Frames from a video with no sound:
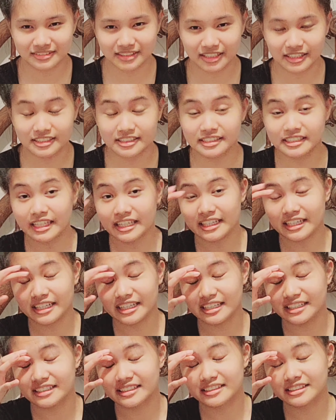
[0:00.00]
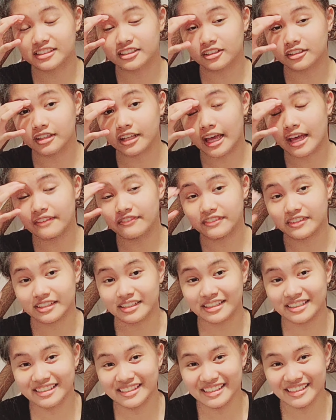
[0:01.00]
it's skinny, it's still
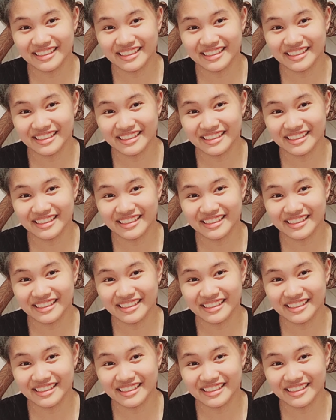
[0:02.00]
heavy.